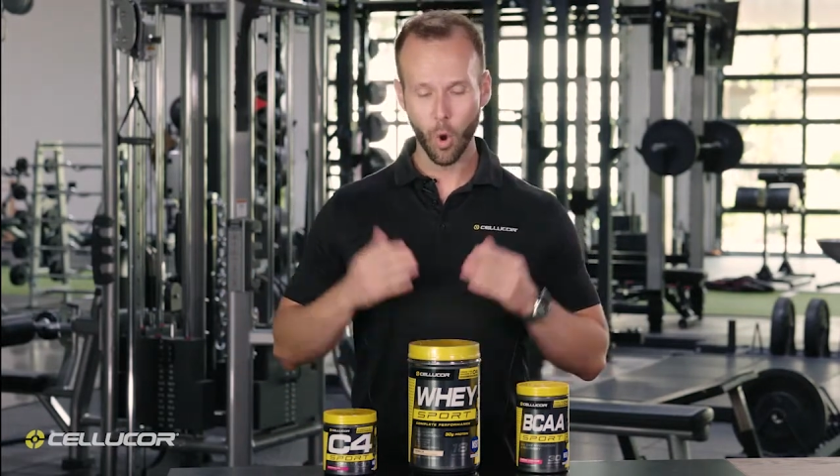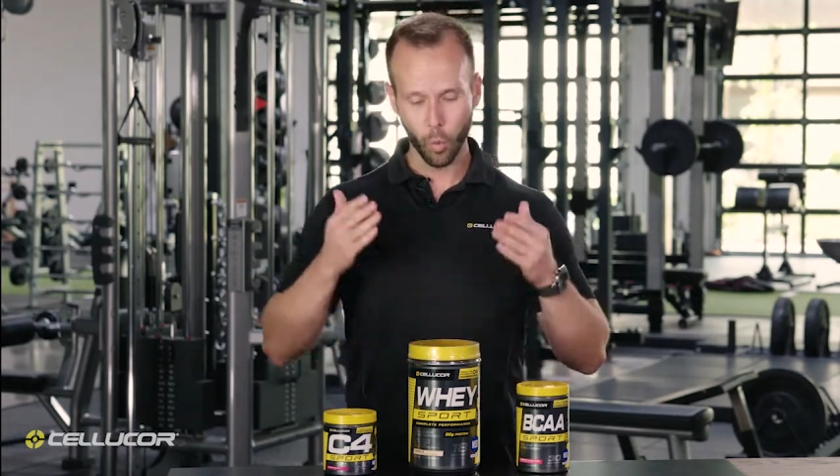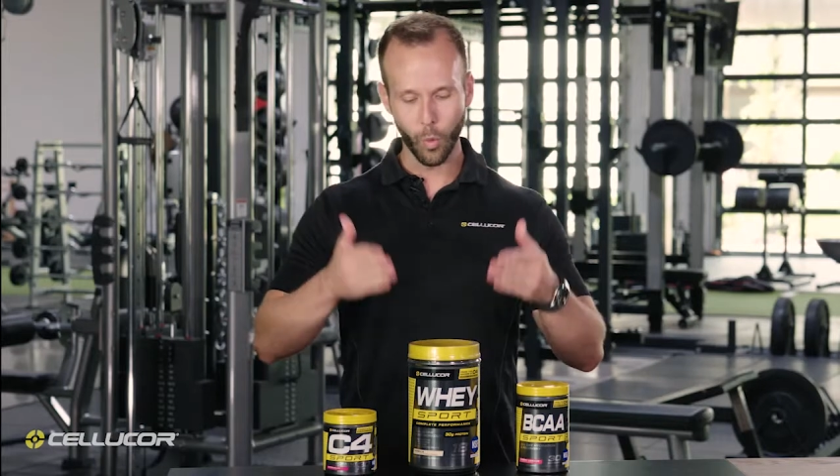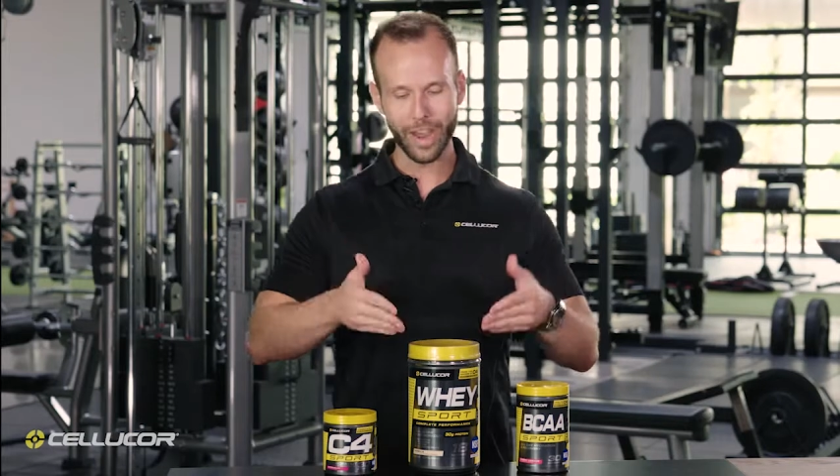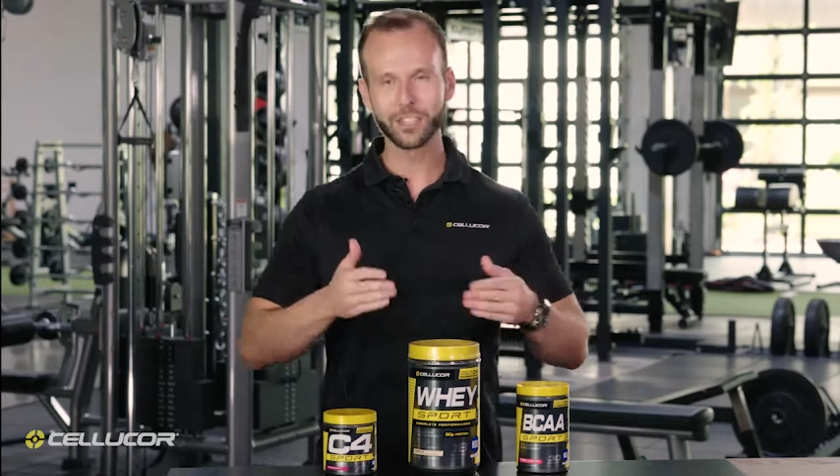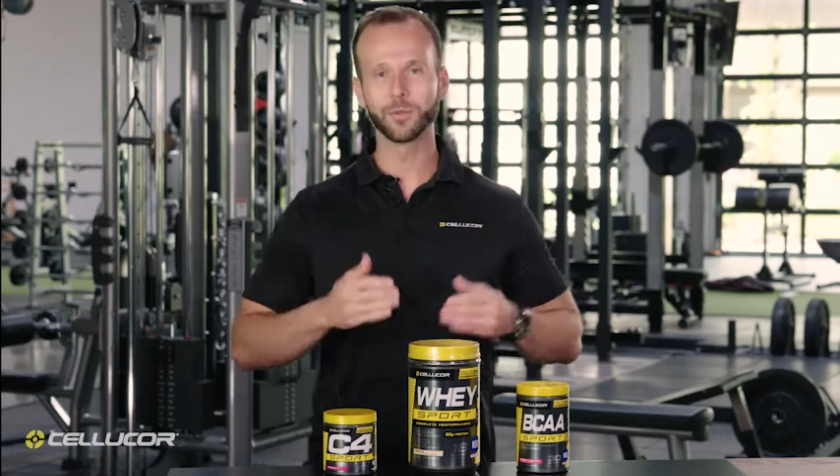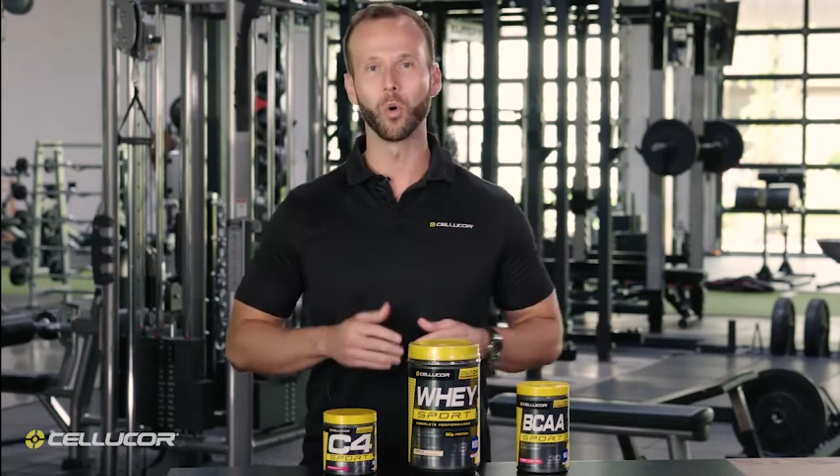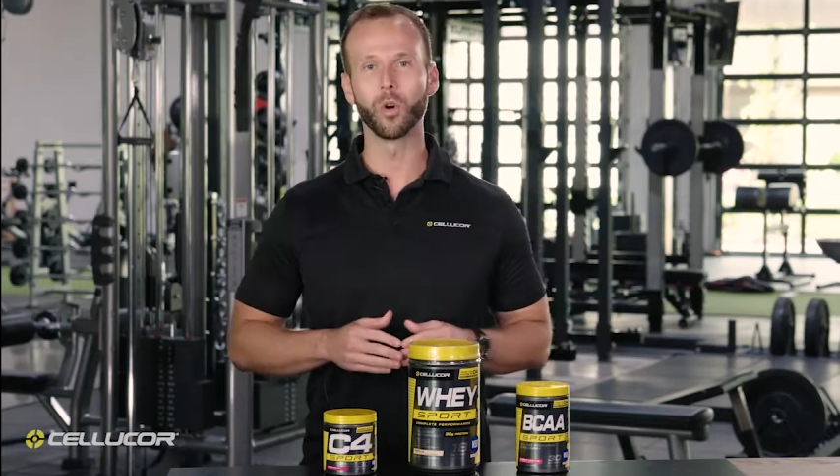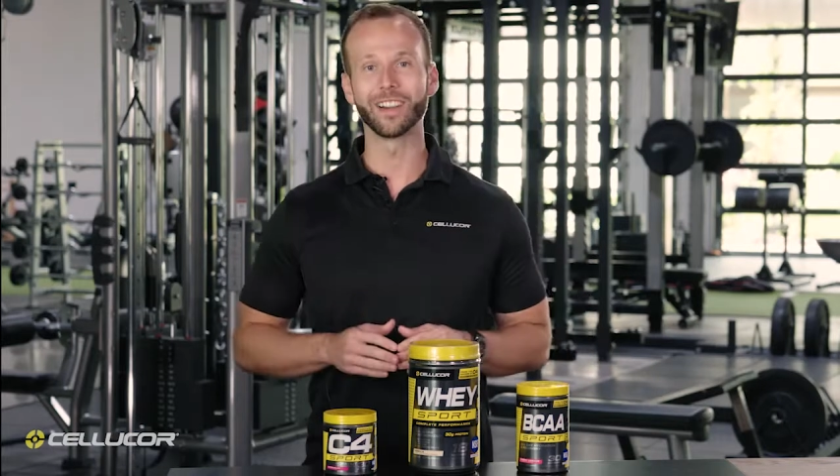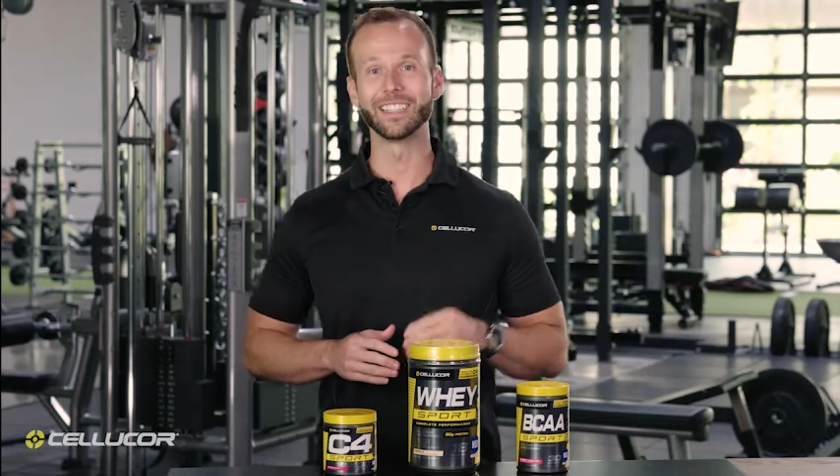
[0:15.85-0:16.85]
Whey
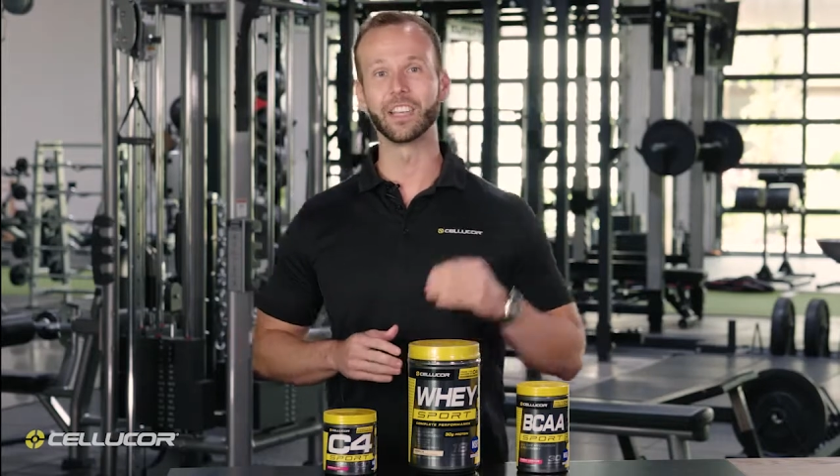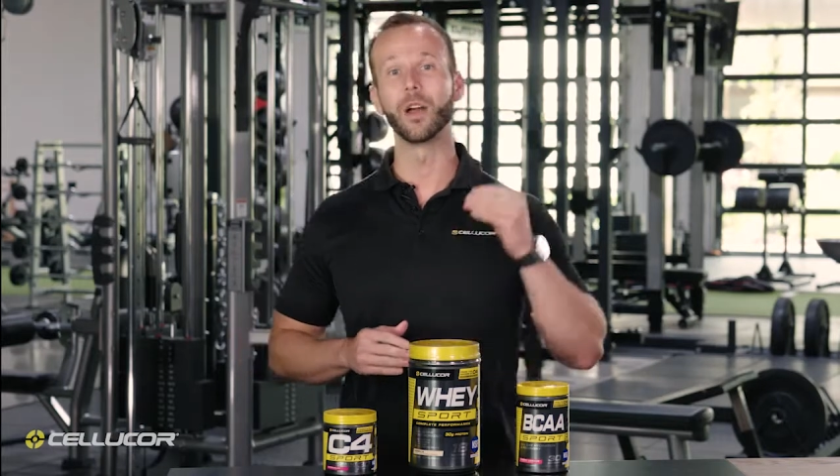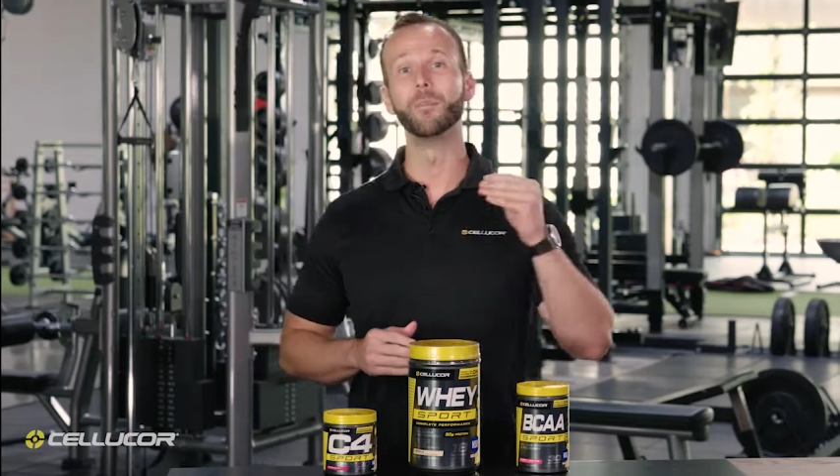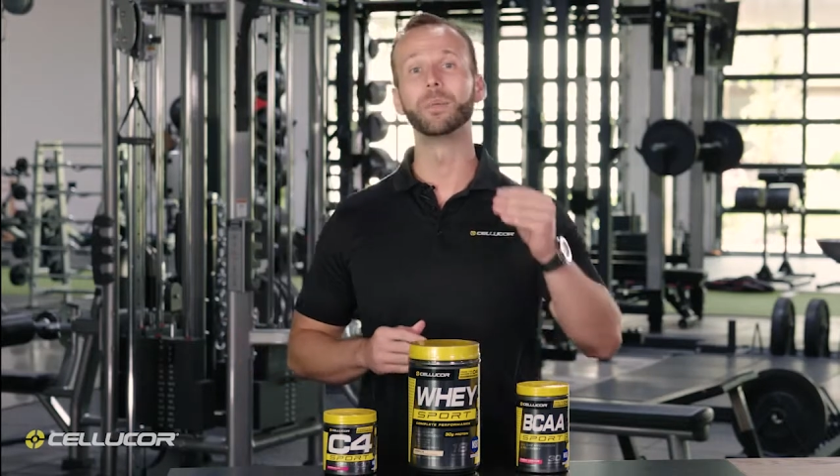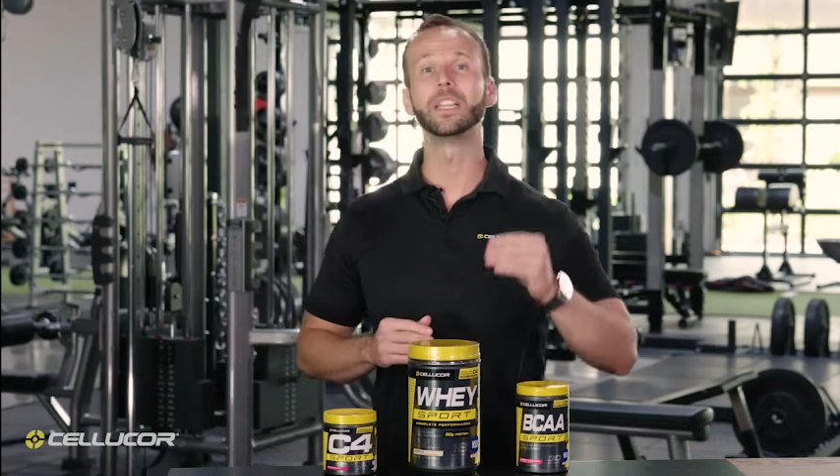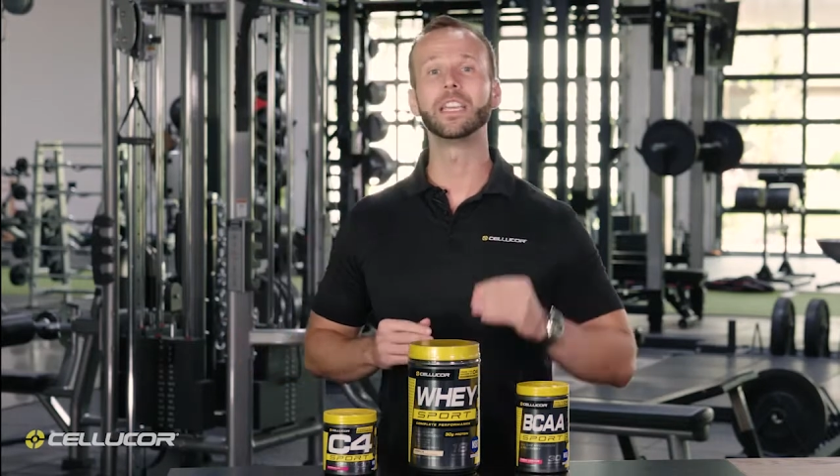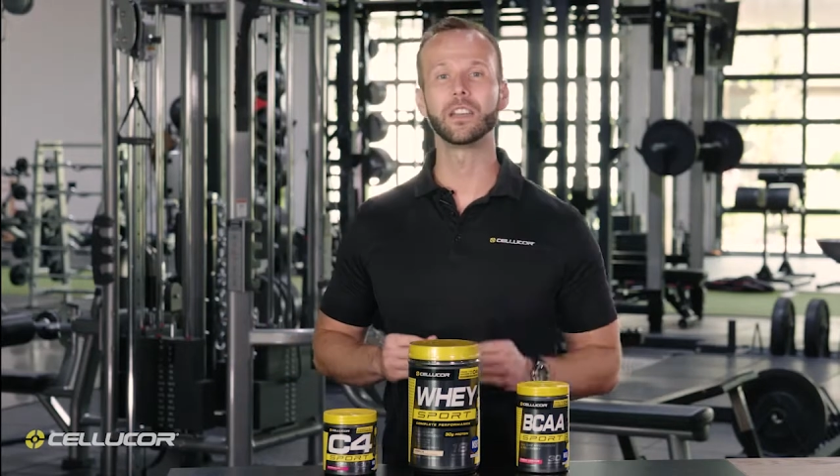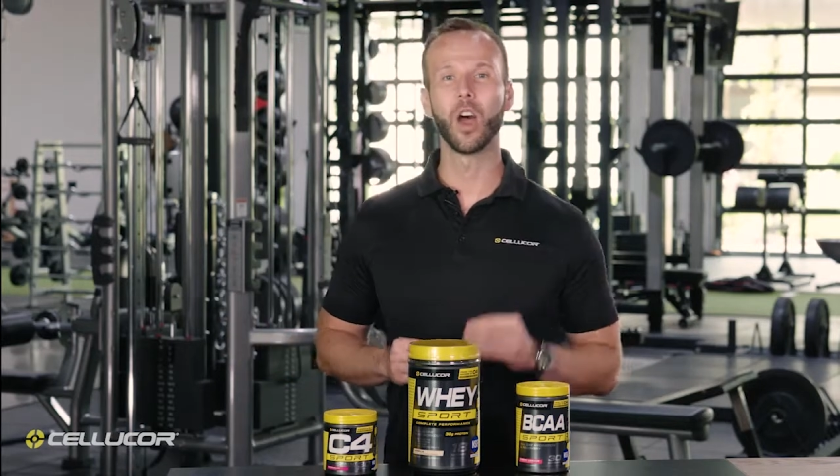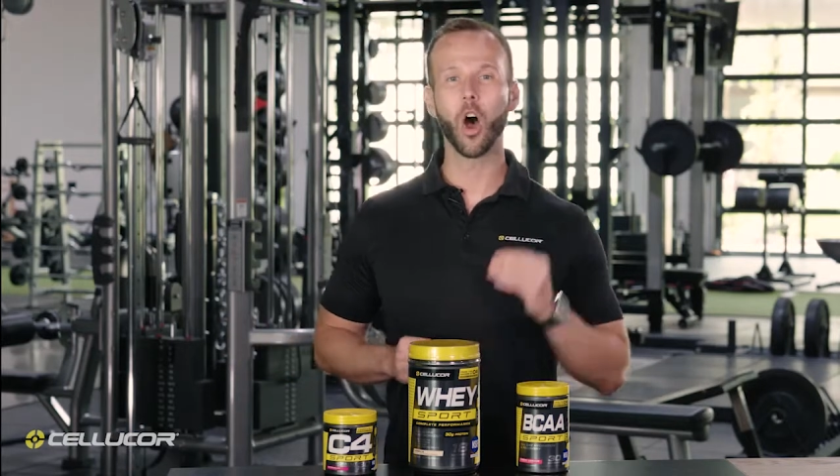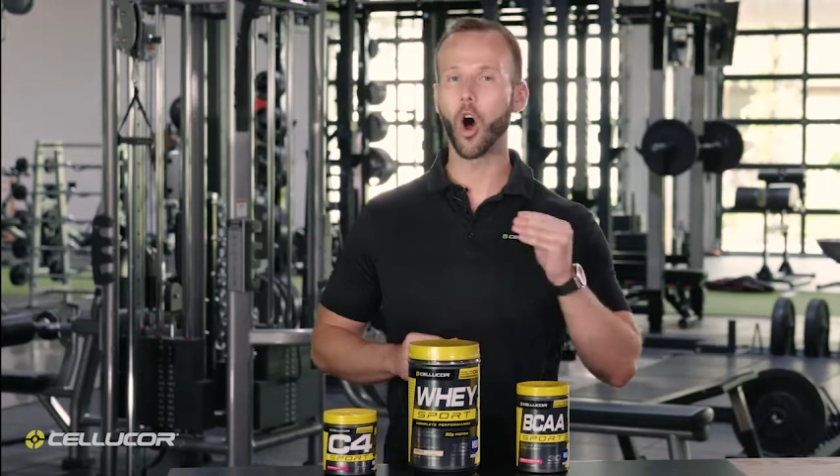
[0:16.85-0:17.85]
Sport is the complete